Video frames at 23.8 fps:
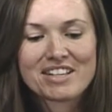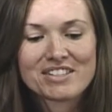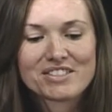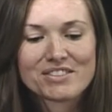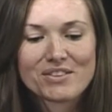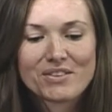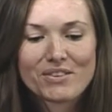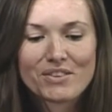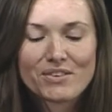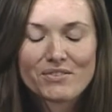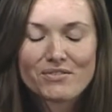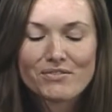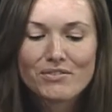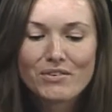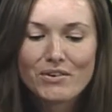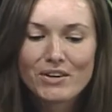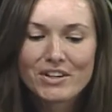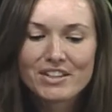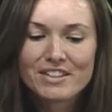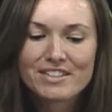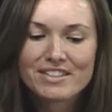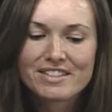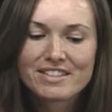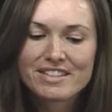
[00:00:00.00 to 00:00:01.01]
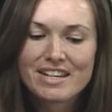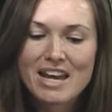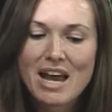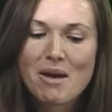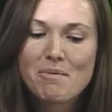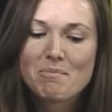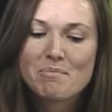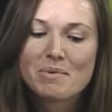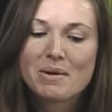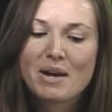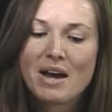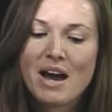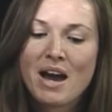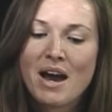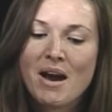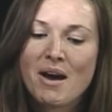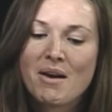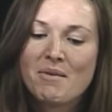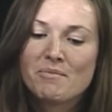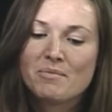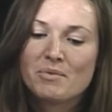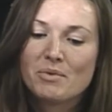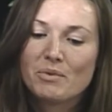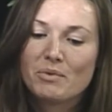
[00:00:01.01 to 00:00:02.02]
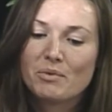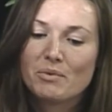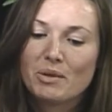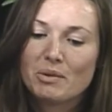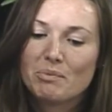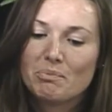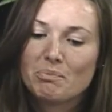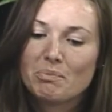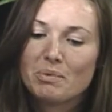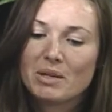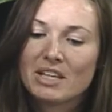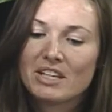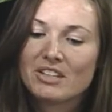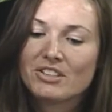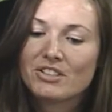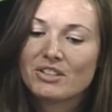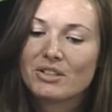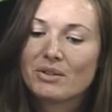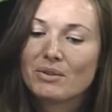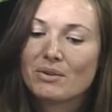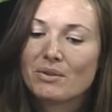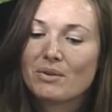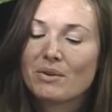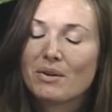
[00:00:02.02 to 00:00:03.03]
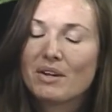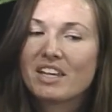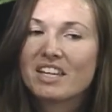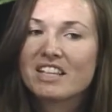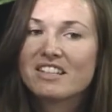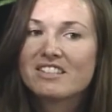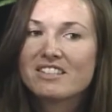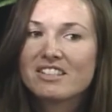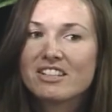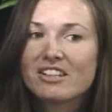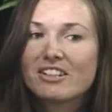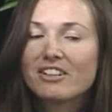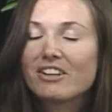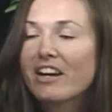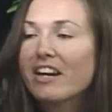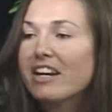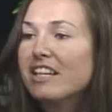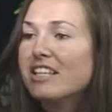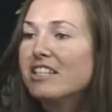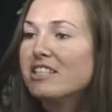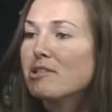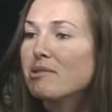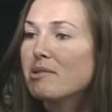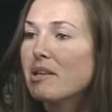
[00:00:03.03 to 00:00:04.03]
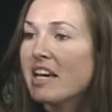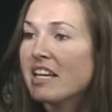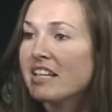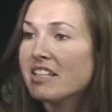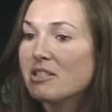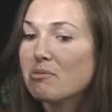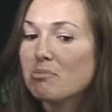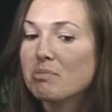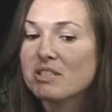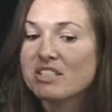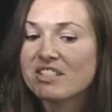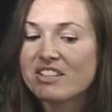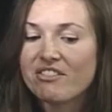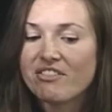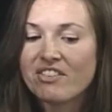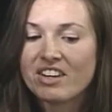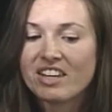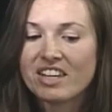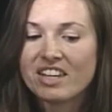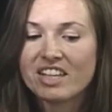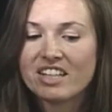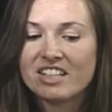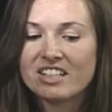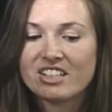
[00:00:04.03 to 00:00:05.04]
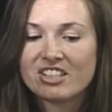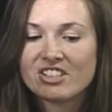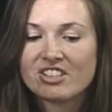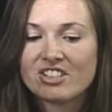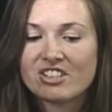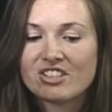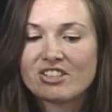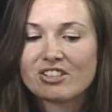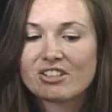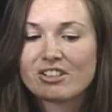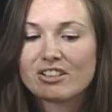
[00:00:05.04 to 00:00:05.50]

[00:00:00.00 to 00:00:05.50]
So the fourth step would be to consider any site-specific conditions or